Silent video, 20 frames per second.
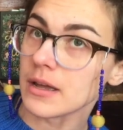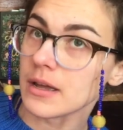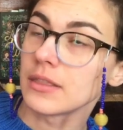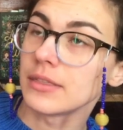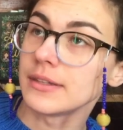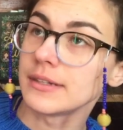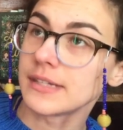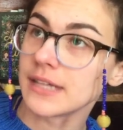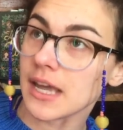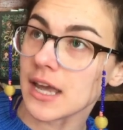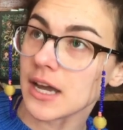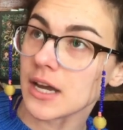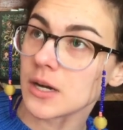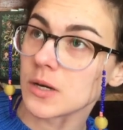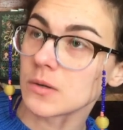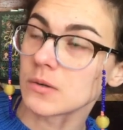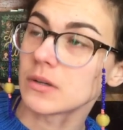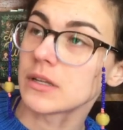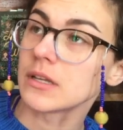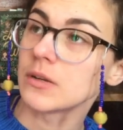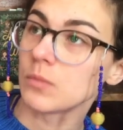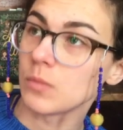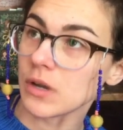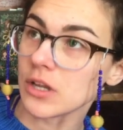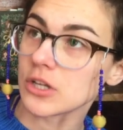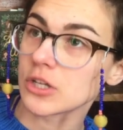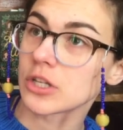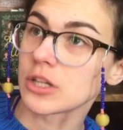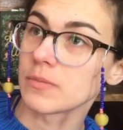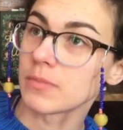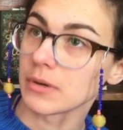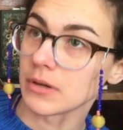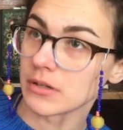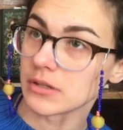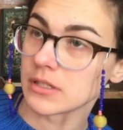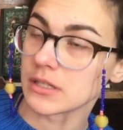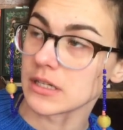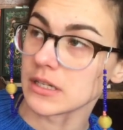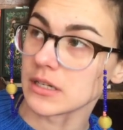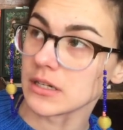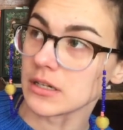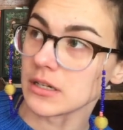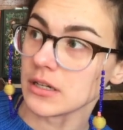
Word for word: the town in which the person